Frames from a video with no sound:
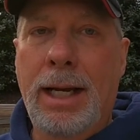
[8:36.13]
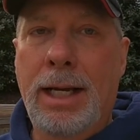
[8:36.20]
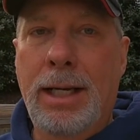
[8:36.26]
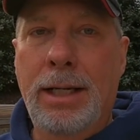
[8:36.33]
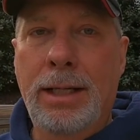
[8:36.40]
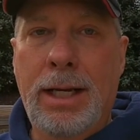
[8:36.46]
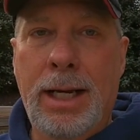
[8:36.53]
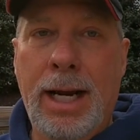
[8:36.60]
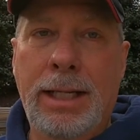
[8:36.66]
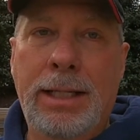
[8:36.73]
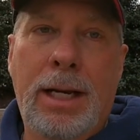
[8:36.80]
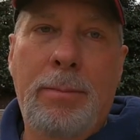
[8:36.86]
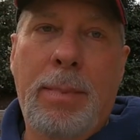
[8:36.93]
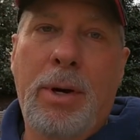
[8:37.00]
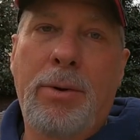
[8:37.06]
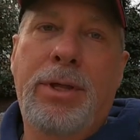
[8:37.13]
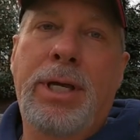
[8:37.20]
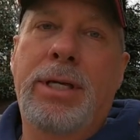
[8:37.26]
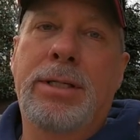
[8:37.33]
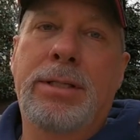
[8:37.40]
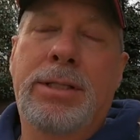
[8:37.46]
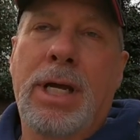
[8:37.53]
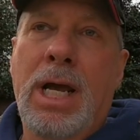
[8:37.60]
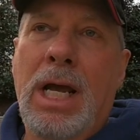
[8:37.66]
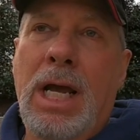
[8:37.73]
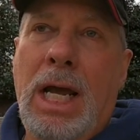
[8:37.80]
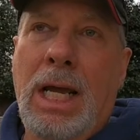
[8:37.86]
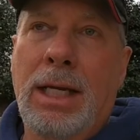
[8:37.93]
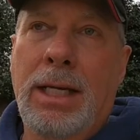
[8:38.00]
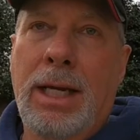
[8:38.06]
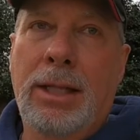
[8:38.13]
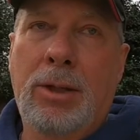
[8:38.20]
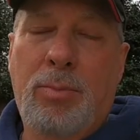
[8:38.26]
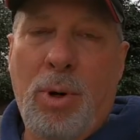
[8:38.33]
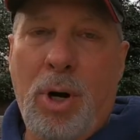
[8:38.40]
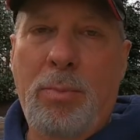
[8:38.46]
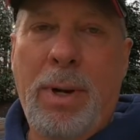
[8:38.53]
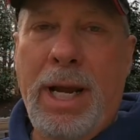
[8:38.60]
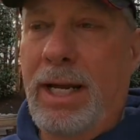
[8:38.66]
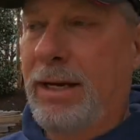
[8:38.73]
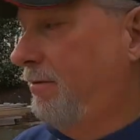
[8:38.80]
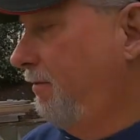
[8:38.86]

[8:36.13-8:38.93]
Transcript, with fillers: and connect it at both ends and get the propane